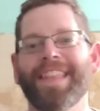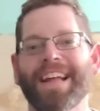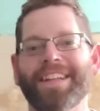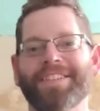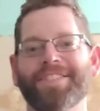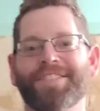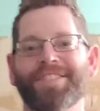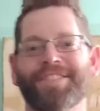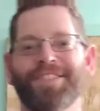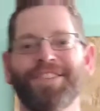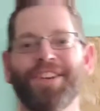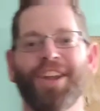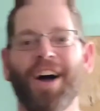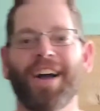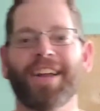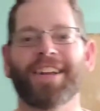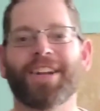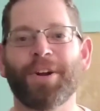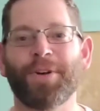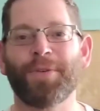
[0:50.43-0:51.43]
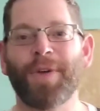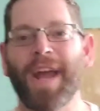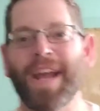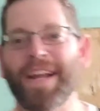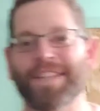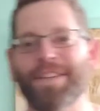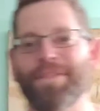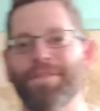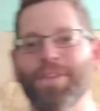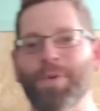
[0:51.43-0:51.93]
that's not
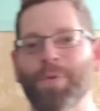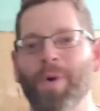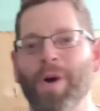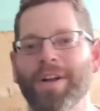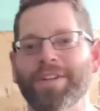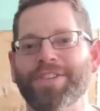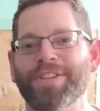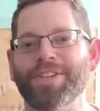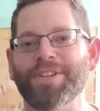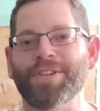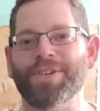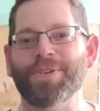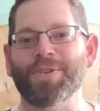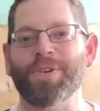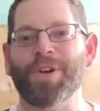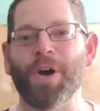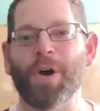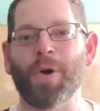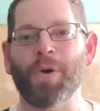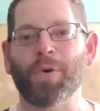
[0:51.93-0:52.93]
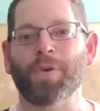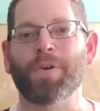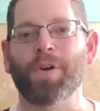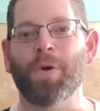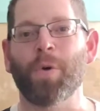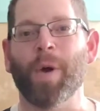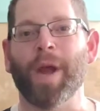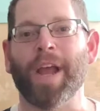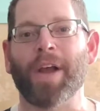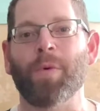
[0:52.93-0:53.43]
correct if you want to go
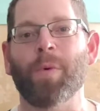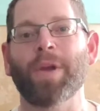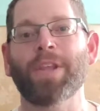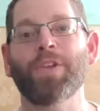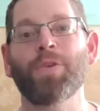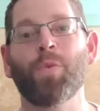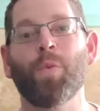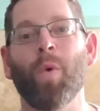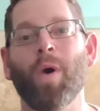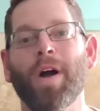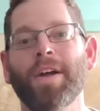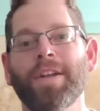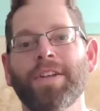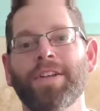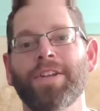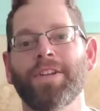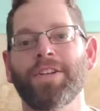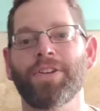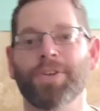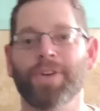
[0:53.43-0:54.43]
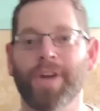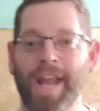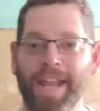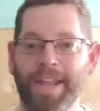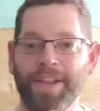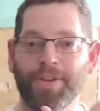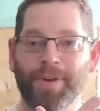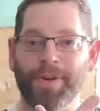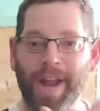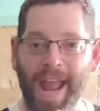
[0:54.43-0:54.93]
quick. What you want your
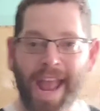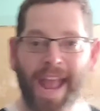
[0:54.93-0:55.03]
your